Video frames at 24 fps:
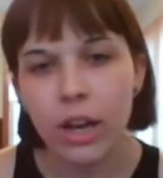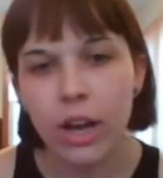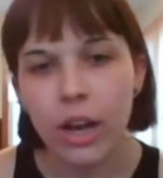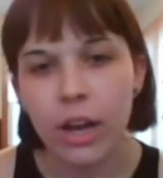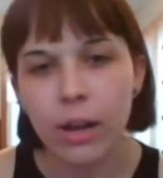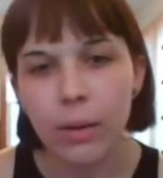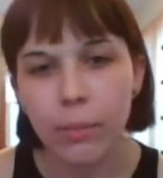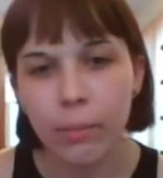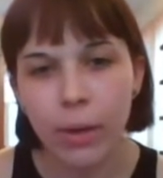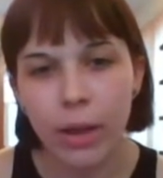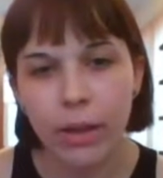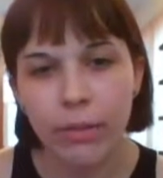
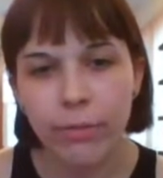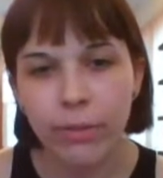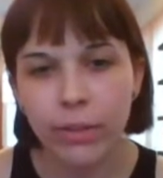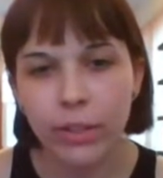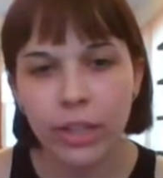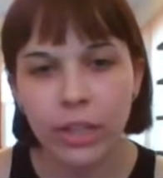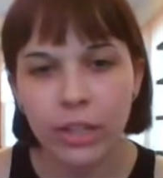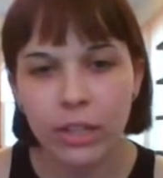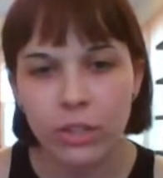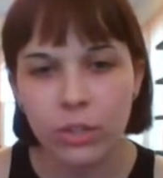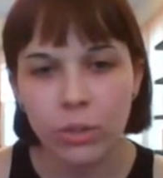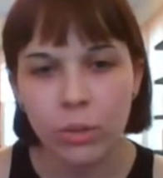I
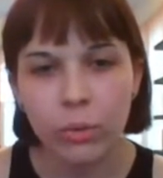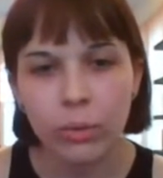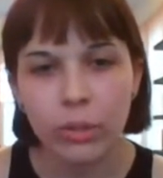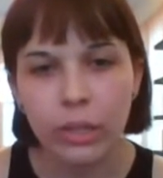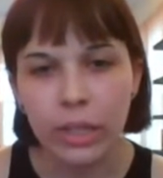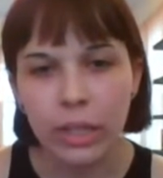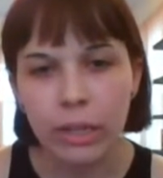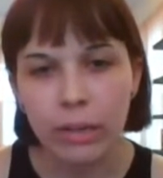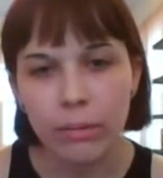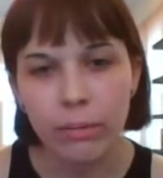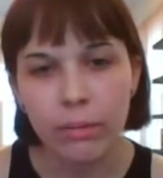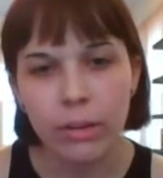feel like it's
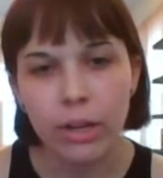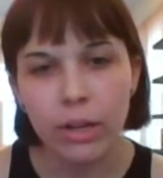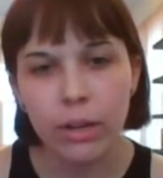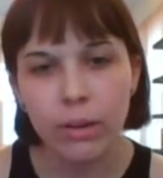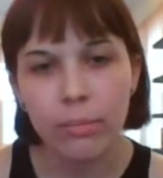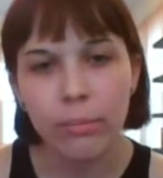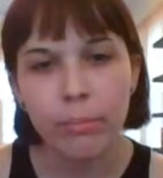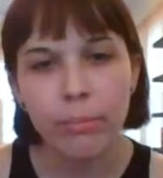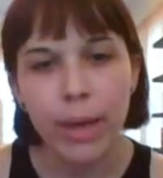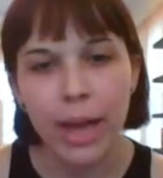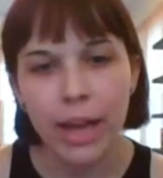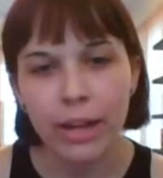only
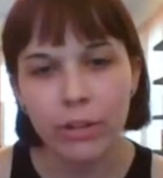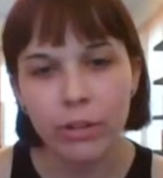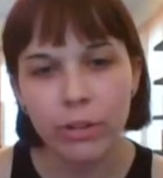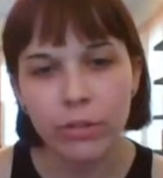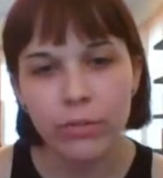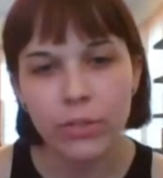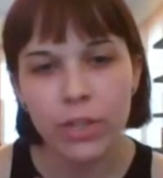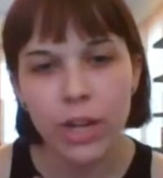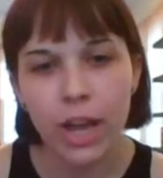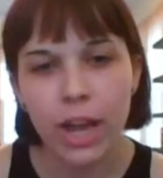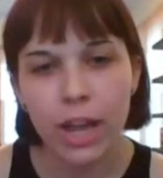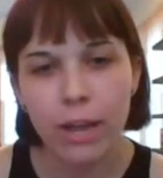a matter
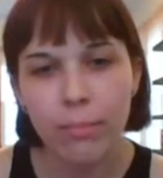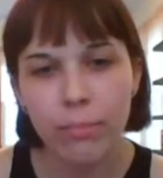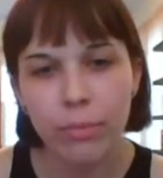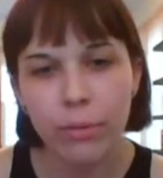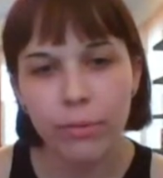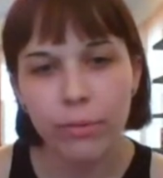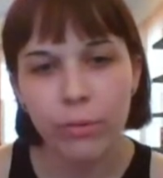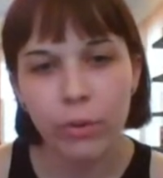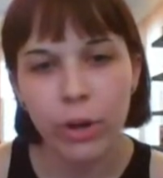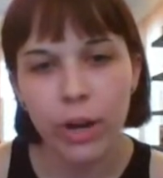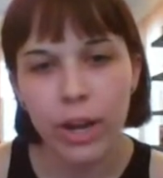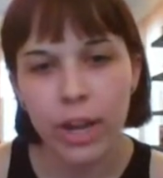of time
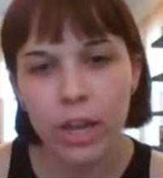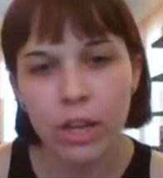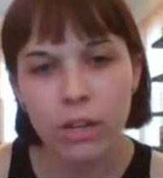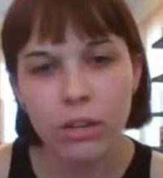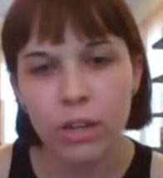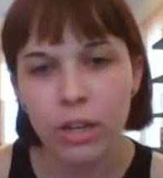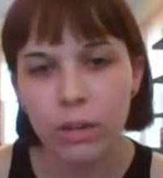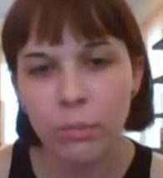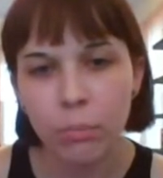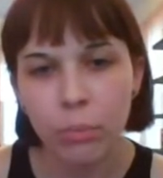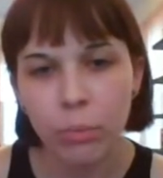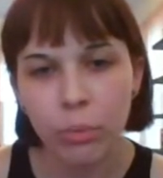before I
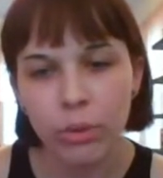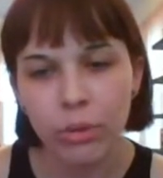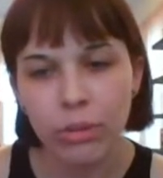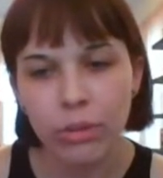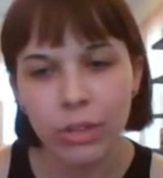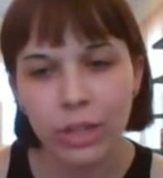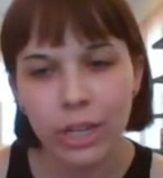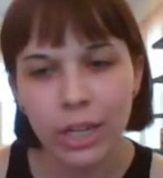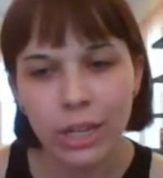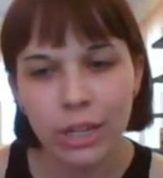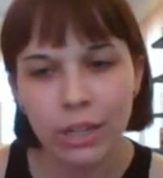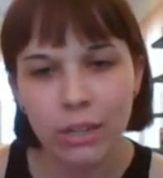end up
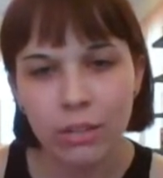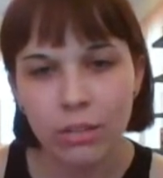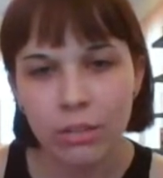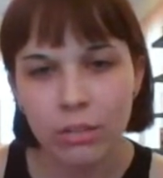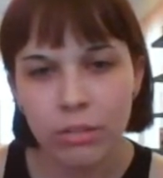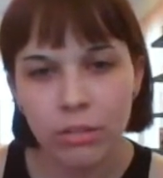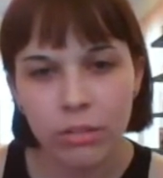with like